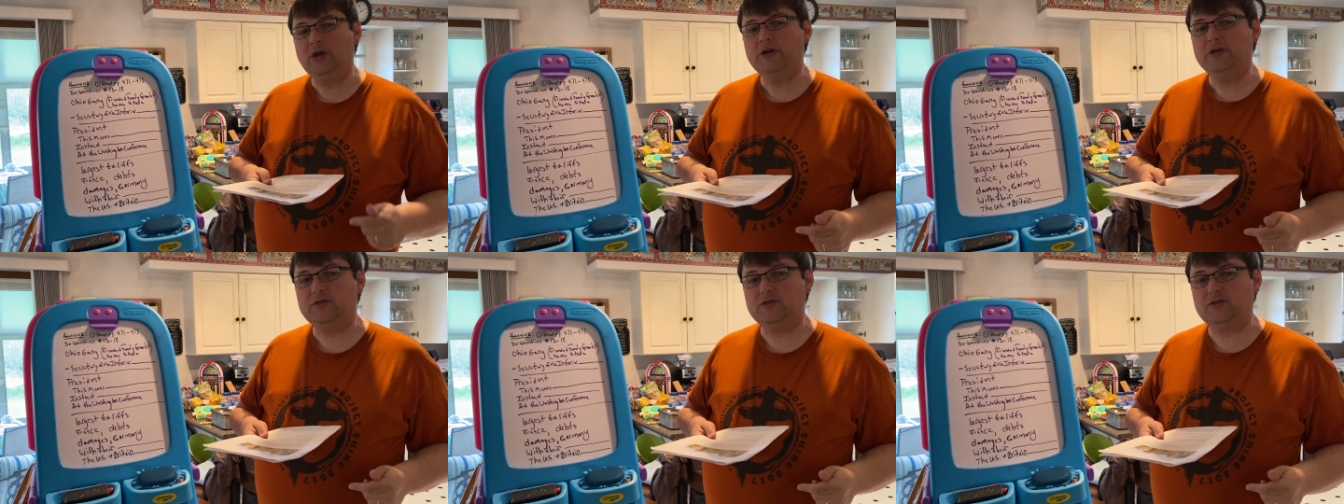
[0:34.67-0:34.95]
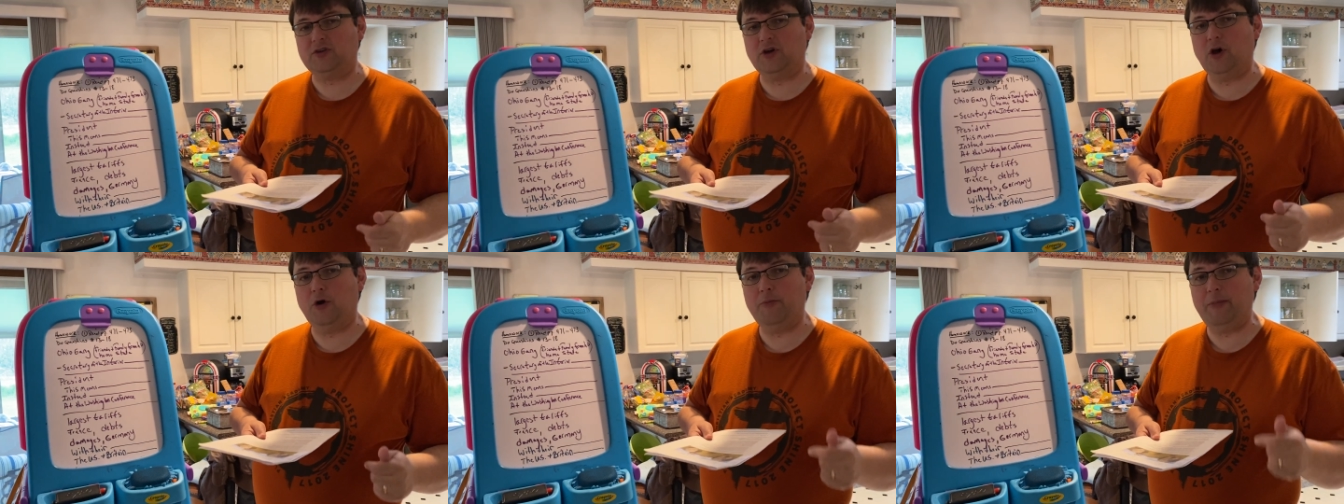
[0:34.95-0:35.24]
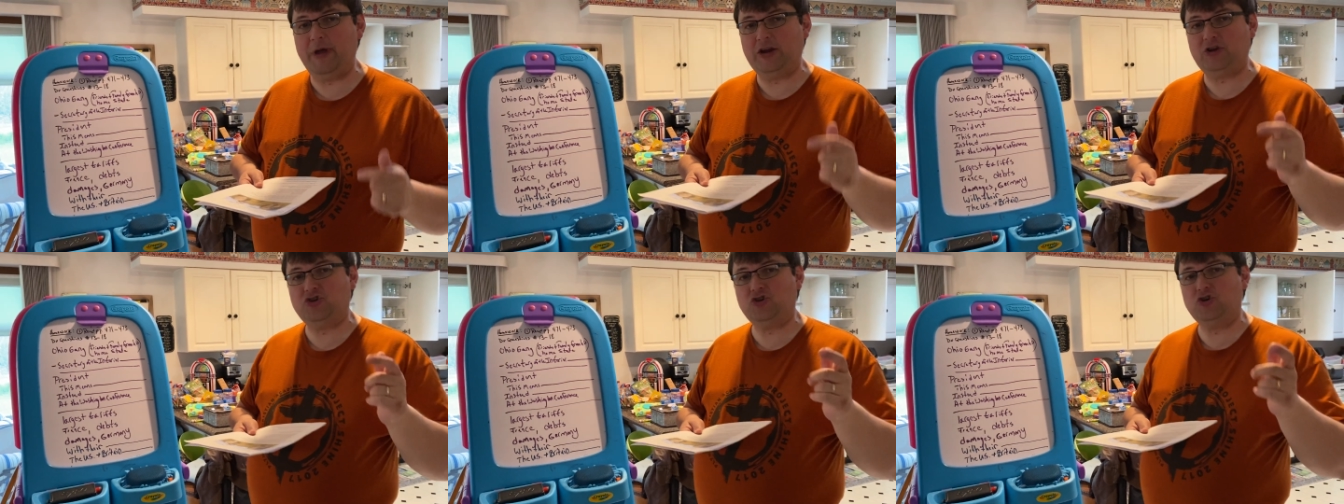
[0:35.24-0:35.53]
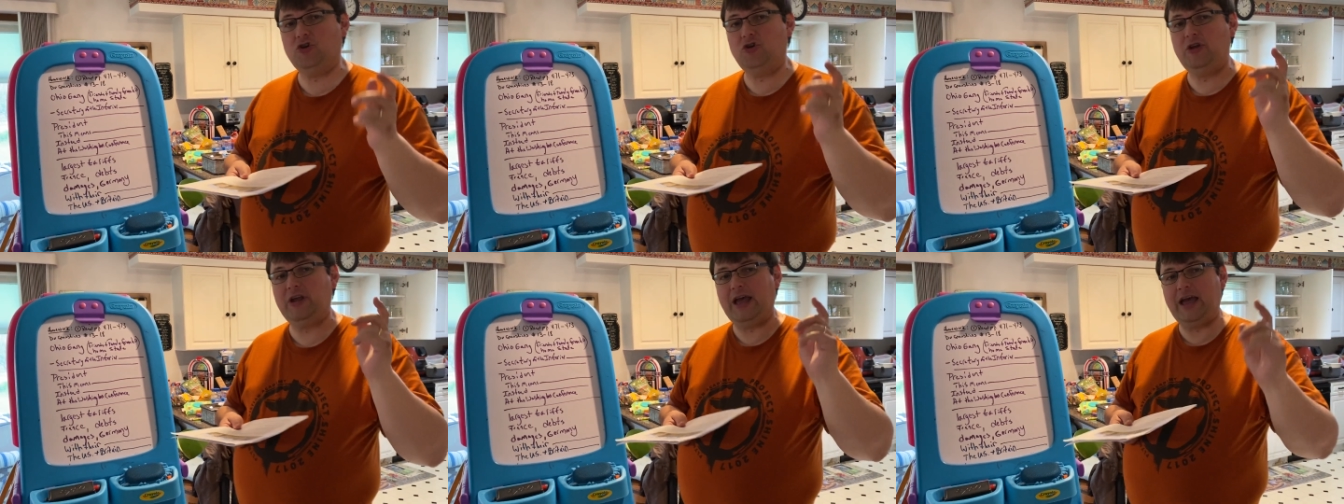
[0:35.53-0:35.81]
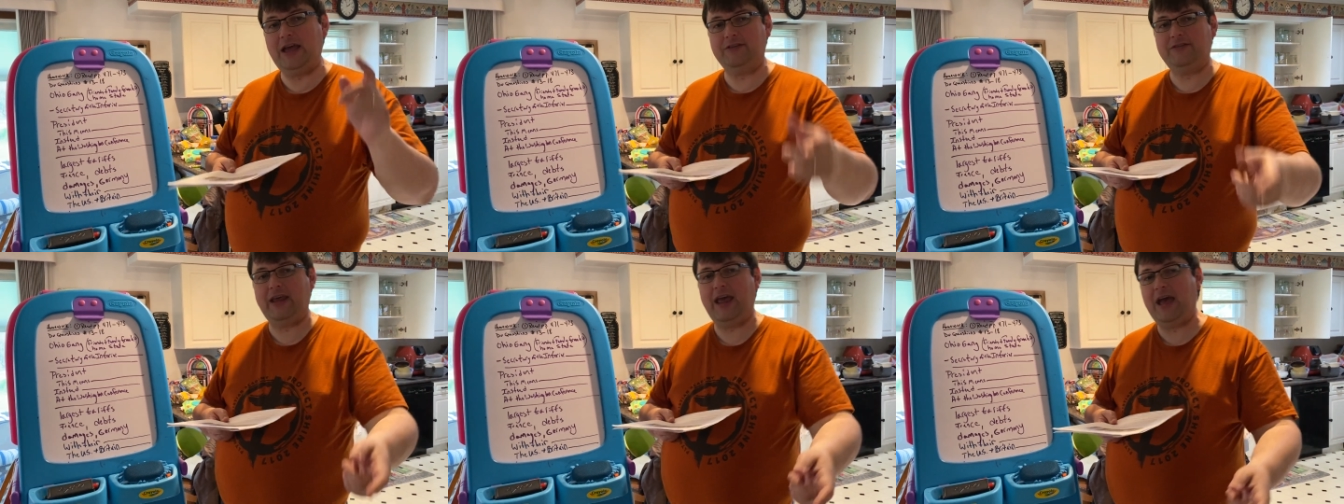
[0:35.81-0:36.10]
So make sure you
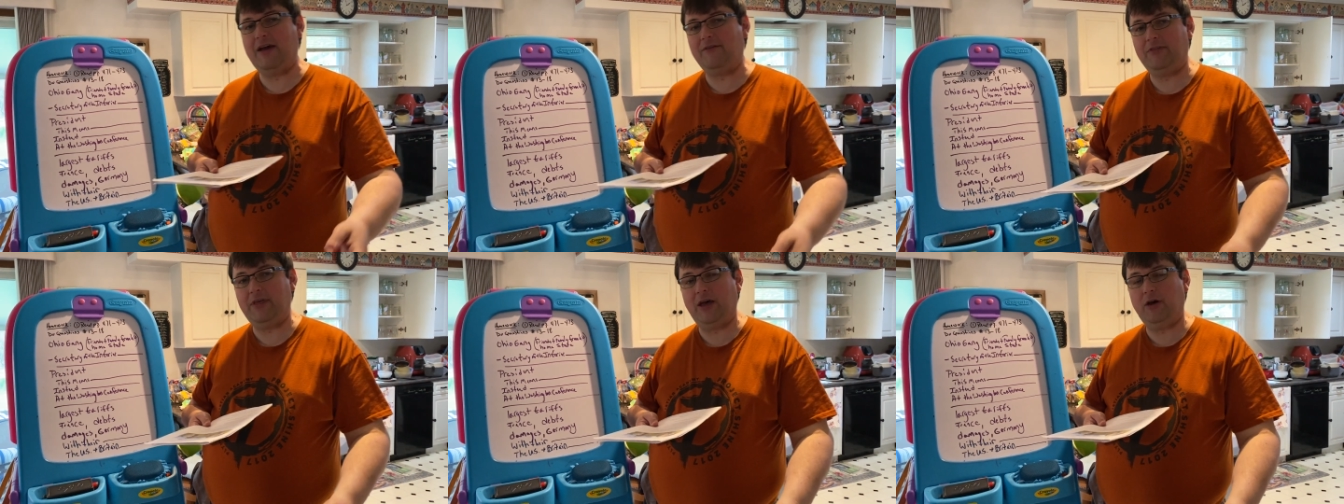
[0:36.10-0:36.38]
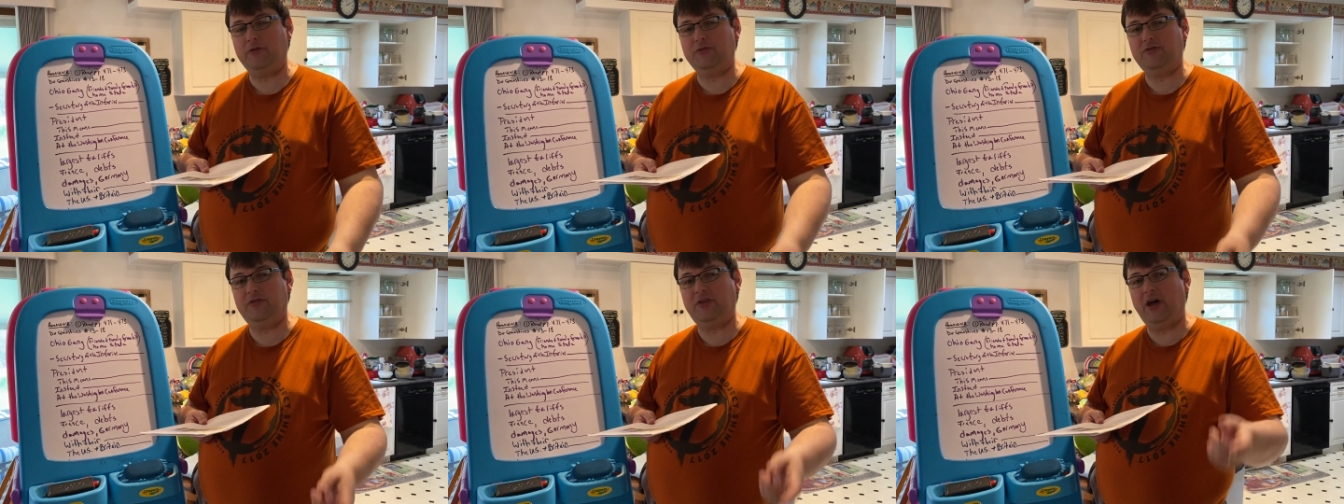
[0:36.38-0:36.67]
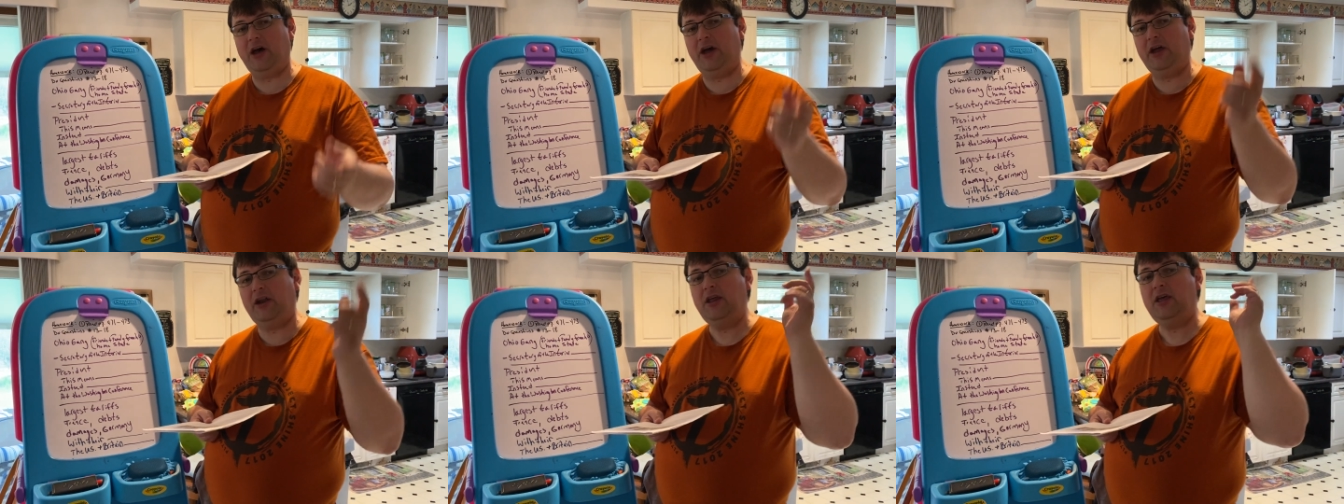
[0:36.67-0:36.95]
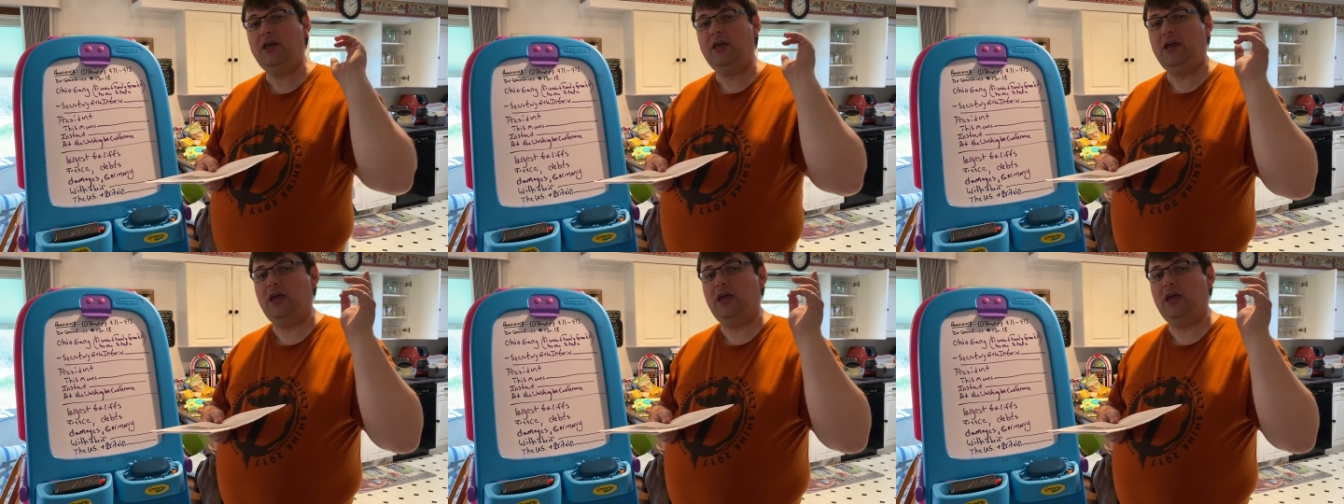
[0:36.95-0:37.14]
guys have those done.